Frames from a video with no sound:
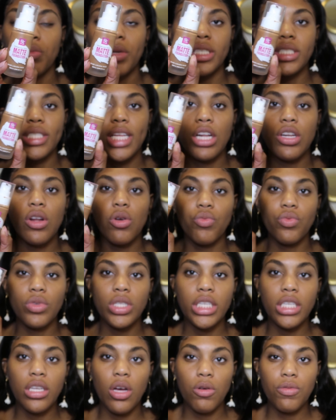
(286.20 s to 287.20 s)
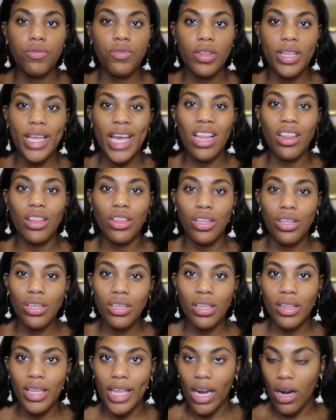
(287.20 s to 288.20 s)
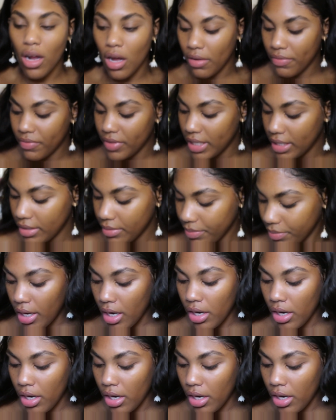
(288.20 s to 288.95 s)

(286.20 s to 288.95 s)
much because I don't really go for that look that often.